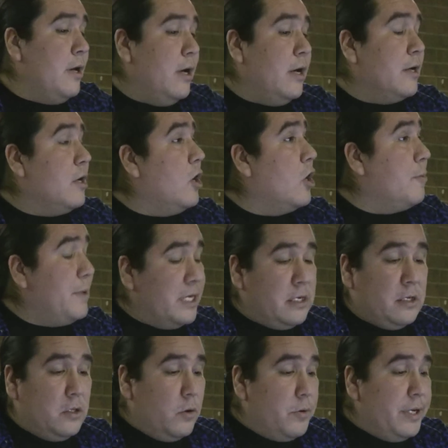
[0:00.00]
uh, carbon
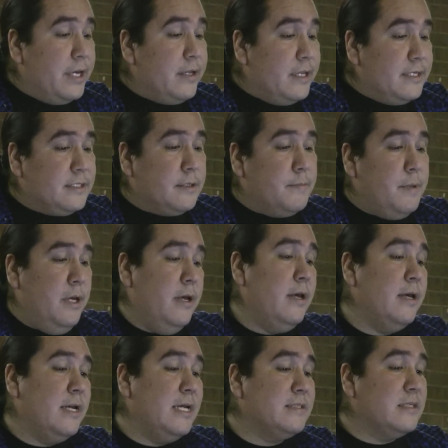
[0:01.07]
colonialism,
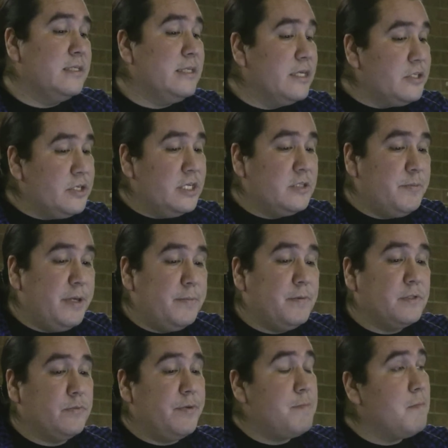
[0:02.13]
and as indigenous
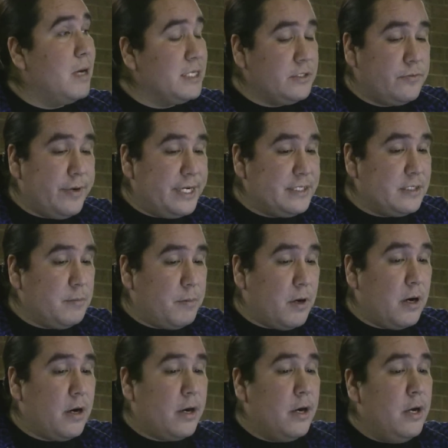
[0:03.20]
peoples, we must raise the
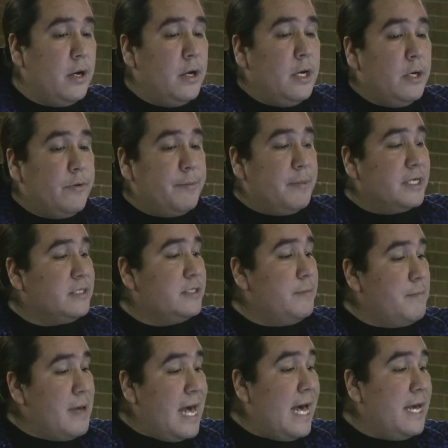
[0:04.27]
bar. We must
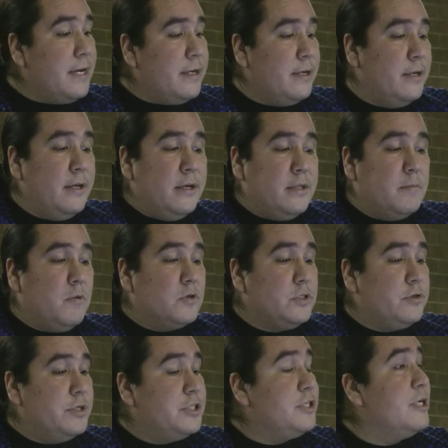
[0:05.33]
demand the most
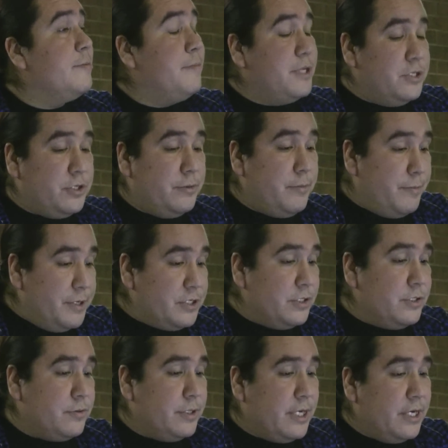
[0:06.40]
stringent
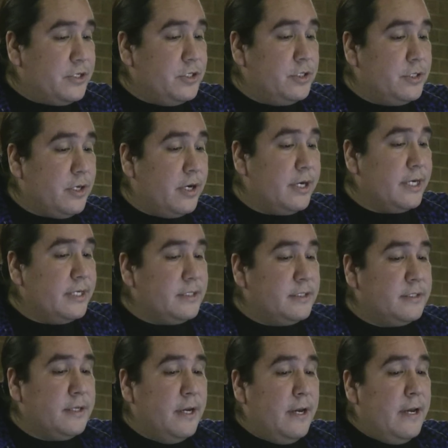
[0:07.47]
emissions reduction
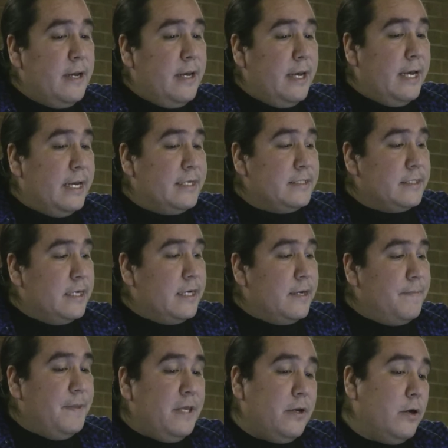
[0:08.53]
targets, and
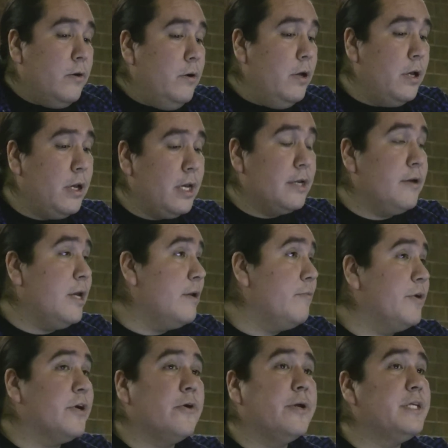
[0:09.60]
uh, you know, and, and
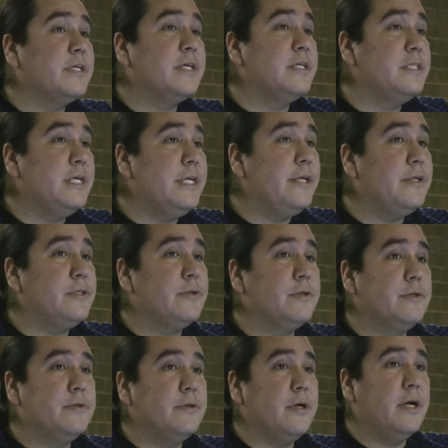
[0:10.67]
we're going to continue
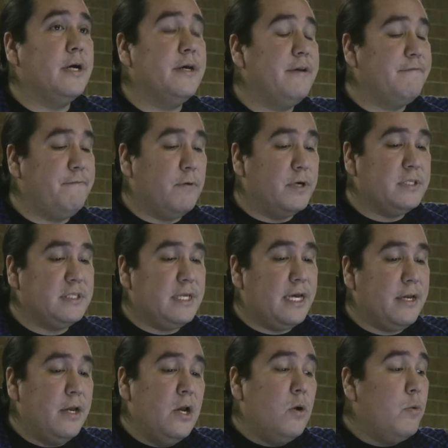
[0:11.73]
to uh, enforce
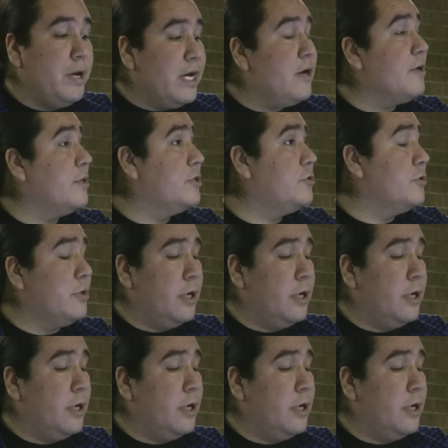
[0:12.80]
that we are the true